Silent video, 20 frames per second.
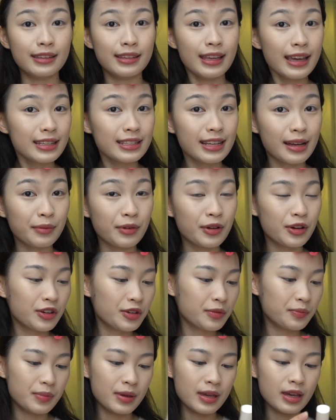next I'm gonna
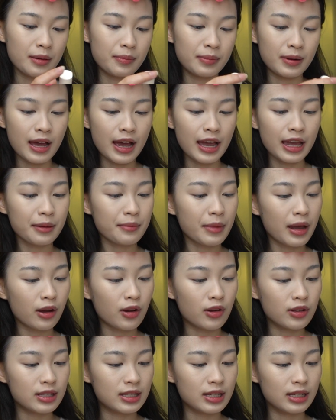be applying my
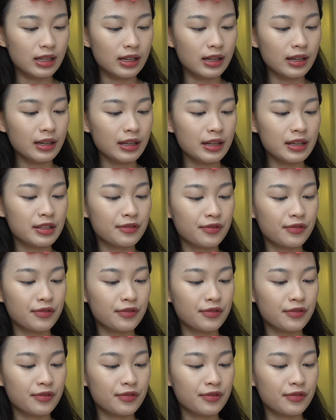concealer. It is